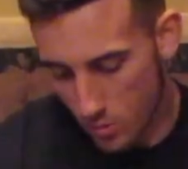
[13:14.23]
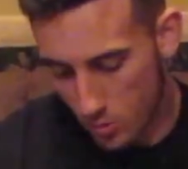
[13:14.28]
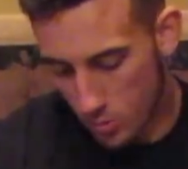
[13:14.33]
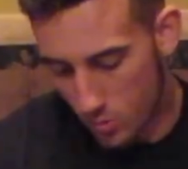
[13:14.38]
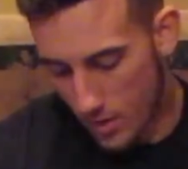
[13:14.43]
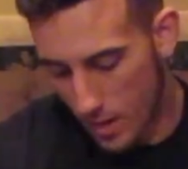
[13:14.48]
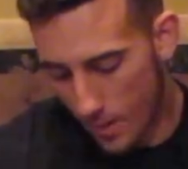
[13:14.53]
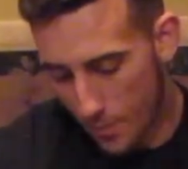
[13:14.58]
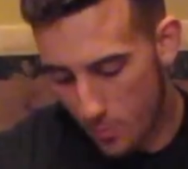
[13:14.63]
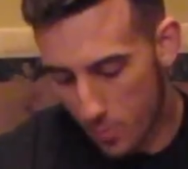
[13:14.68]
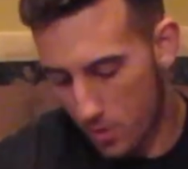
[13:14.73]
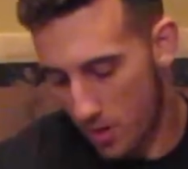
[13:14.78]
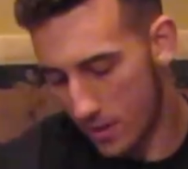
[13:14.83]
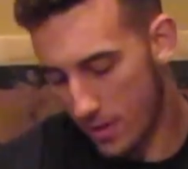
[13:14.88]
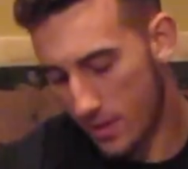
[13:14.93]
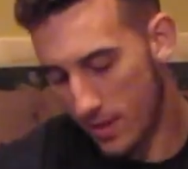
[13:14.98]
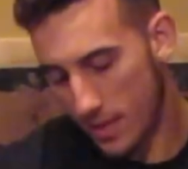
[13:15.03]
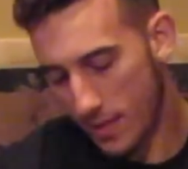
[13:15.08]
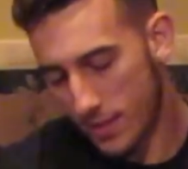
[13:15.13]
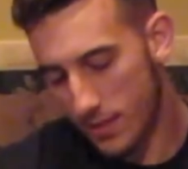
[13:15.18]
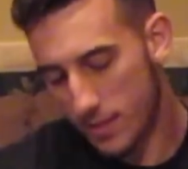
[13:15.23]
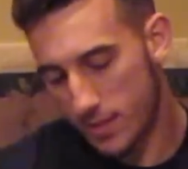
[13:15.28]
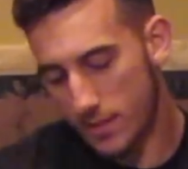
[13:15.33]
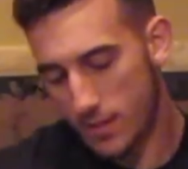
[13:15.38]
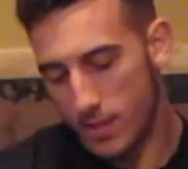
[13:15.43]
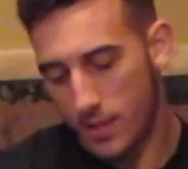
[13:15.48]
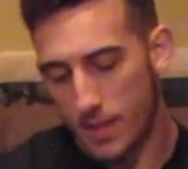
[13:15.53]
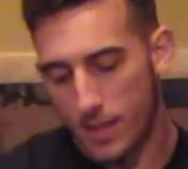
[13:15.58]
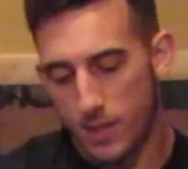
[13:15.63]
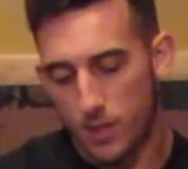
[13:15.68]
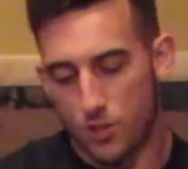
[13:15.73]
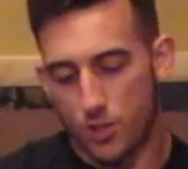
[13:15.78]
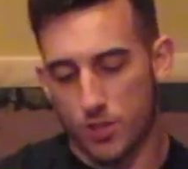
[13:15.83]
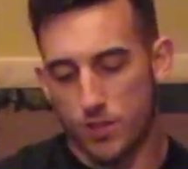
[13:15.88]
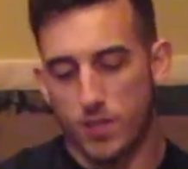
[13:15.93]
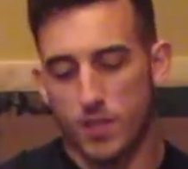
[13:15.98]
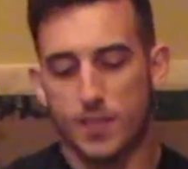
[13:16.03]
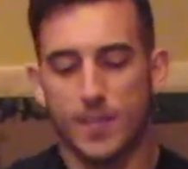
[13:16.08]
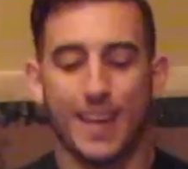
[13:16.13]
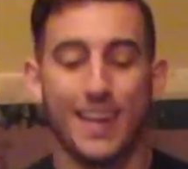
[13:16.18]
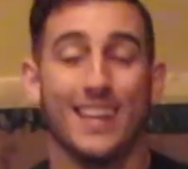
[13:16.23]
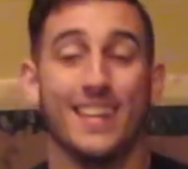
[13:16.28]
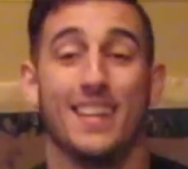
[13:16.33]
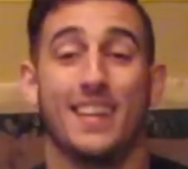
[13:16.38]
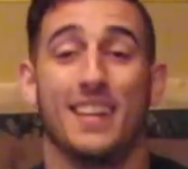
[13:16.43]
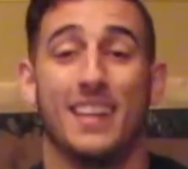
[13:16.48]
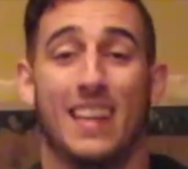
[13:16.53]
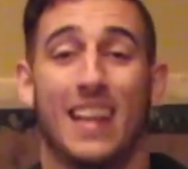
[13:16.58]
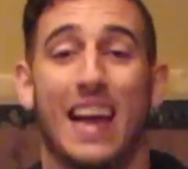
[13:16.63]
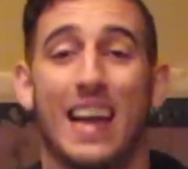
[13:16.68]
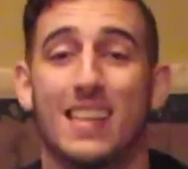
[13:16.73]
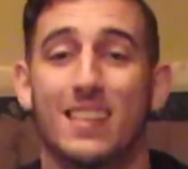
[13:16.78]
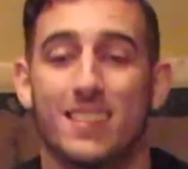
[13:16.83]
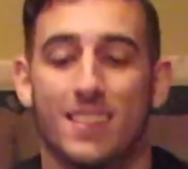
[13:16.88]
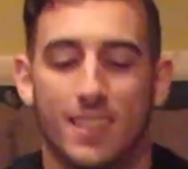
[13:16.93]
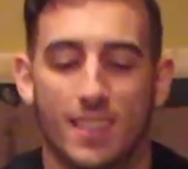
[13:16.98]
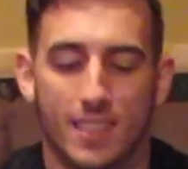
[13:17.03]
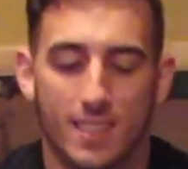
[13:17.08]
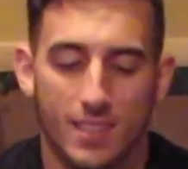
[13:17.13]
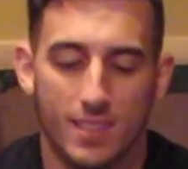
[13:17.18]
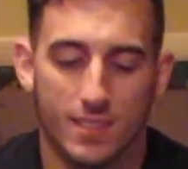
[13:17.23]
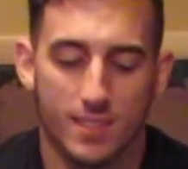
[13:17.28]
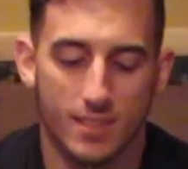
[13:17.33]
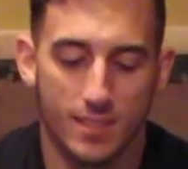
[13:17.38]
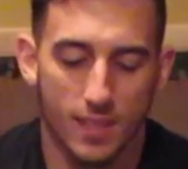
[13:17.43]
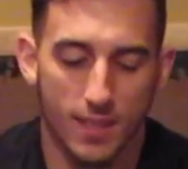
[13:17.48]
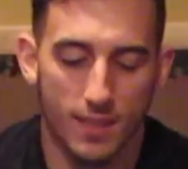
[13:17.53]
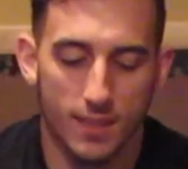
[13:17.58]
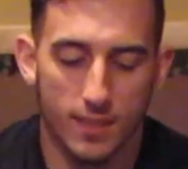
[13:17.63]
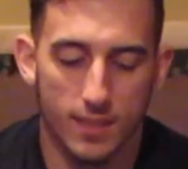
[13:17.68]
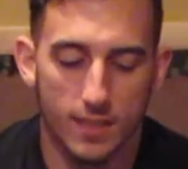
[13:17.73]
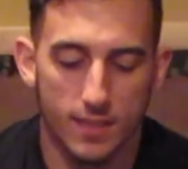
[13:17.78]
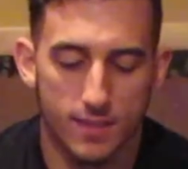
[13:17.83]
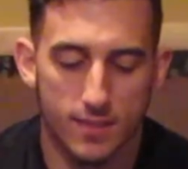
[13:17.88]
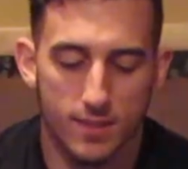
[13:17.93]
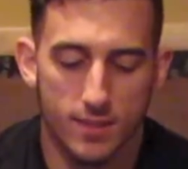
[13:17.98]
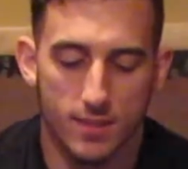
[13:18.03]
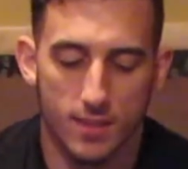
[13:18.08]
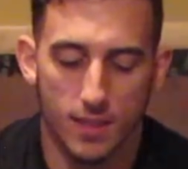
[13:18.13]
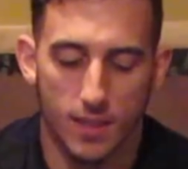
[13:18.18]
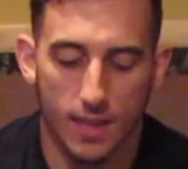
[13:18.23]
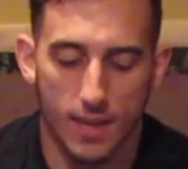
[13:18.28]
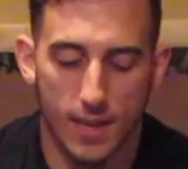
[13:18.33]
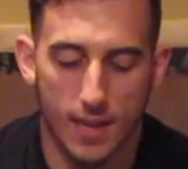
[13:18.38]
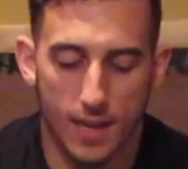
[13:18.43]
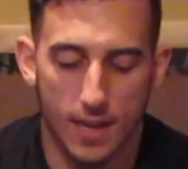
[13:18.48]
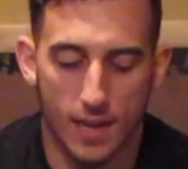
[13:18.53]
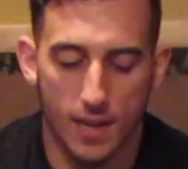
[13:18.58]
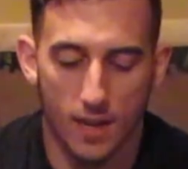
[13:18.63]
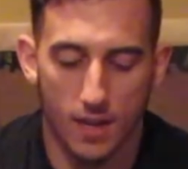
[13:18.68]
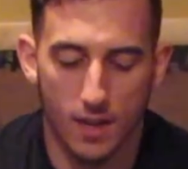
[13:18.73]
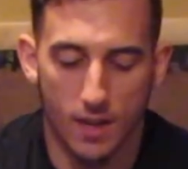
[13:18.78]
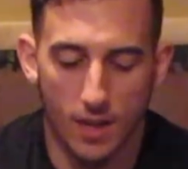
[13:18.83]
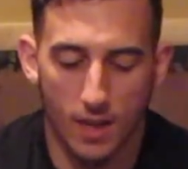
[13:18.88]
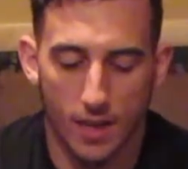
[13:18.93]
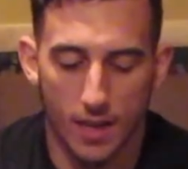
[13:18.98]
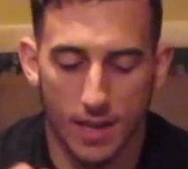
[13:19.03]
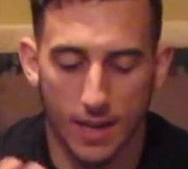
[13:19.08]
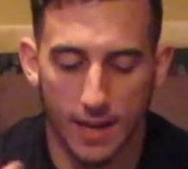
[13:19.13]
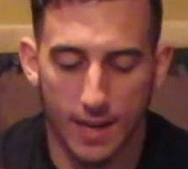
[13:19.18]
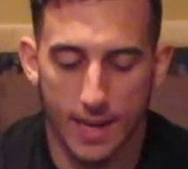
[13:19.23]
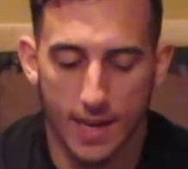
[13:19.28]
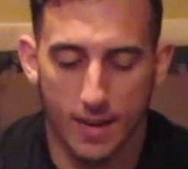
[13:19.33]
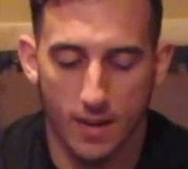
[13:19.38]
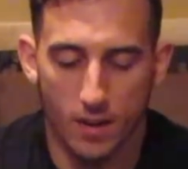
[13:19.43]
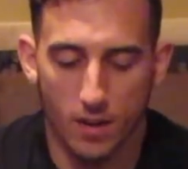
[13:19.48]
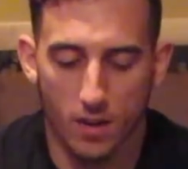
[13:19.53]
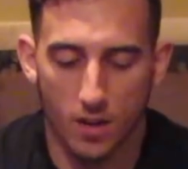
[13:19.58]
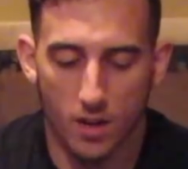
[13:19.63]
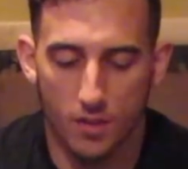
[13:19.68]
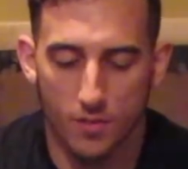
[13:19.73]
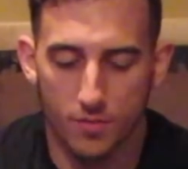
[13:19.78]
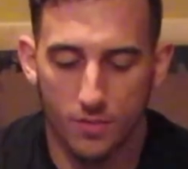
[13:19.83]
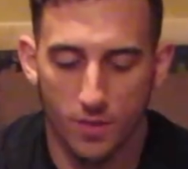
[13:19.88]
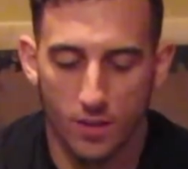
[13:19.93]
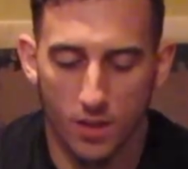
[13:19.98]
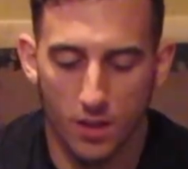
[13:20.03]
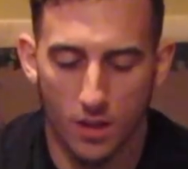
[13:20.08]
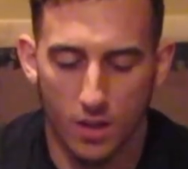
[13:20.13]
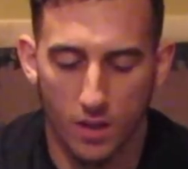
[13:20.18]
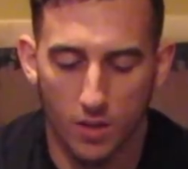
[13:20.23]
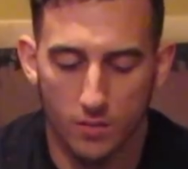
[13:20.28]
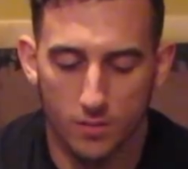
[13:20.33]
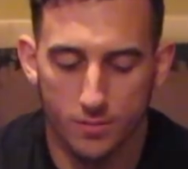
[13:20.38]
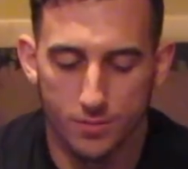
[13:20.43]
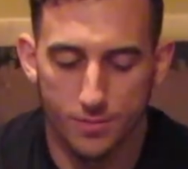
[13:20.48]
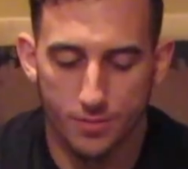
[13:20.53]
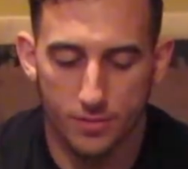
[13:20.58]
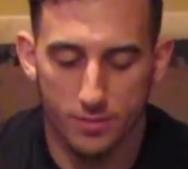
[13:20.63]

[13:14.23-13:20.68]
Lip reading: When I bought this, it is just the Titan Classic singlets. I got it off of,